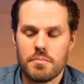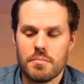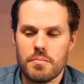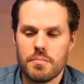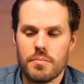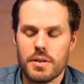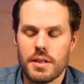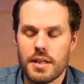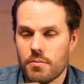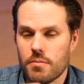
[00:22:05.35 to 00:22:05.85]

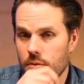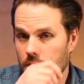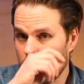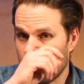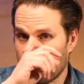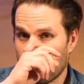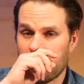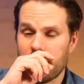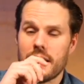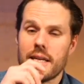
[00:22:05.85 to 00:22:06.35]
But then when you
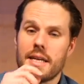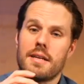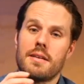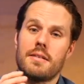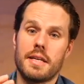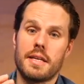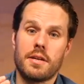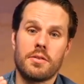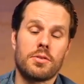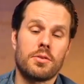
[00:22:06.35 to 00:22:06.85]
bring in
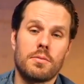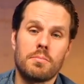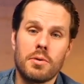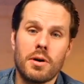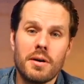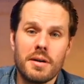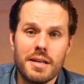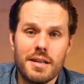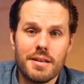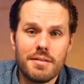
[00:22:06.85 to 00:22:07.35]
like a third
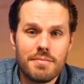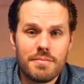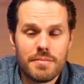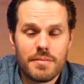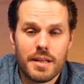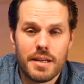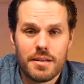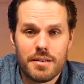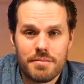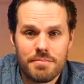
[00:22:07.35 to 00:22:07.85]
party,
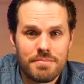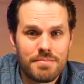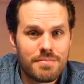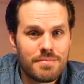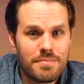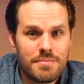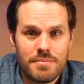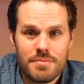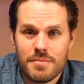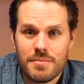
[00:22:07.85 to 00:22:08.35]
like
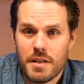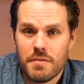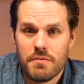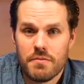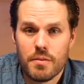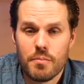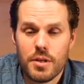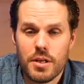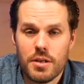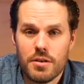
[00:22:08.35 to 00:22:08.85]

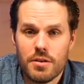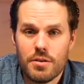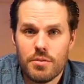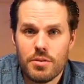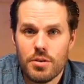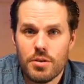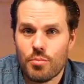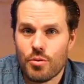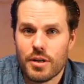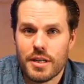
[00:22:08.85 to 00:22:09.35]
Vimeo,
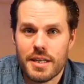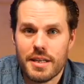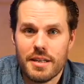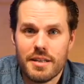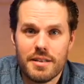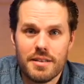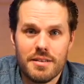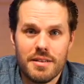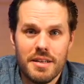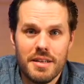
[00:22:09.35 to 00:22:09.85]
you bring
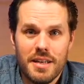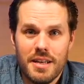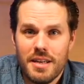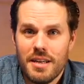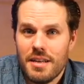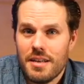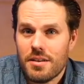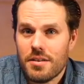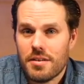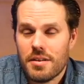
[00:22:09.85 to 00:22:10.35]
in
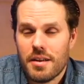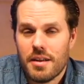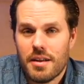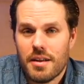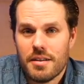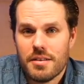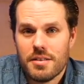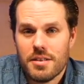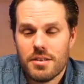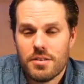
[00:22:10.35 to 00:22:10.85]

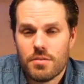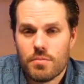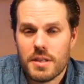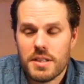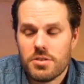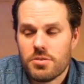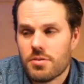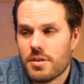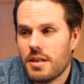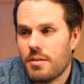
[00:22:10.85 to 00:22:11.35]

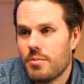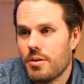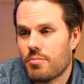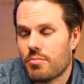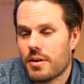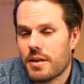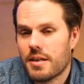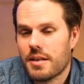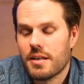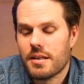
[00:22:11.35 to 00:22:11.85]
Restream, you
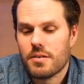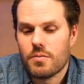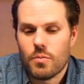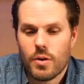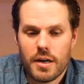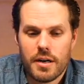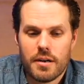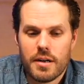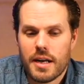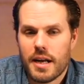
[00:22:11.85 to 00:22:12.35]
bring in
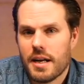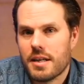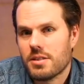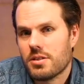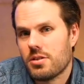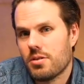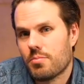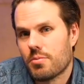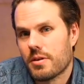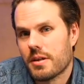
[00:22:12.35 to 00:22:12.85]

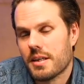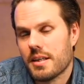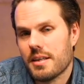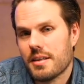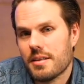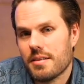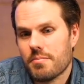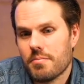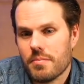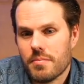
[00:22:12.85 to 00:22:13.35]
Wirecast, you bring
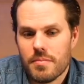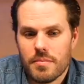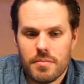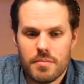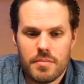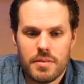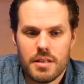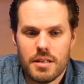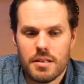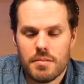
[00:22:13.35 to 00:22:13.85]
in
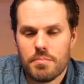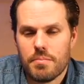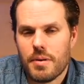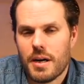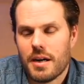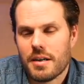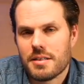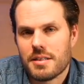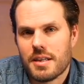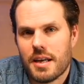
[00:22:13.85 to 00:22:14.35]

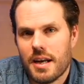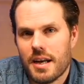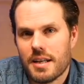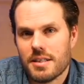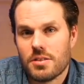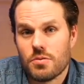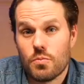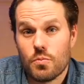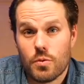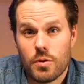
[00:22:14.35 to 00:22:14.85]

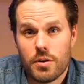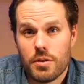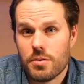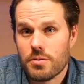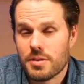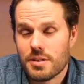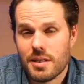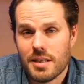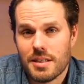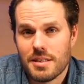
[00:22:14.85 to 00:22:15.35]
Boxcast, one of
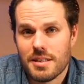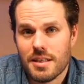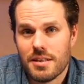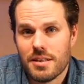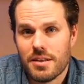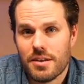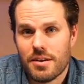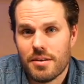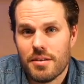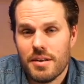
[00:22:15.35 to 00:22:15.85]
those things in
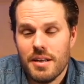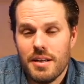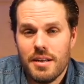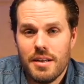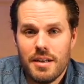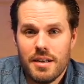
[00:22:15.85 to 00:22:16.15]
there,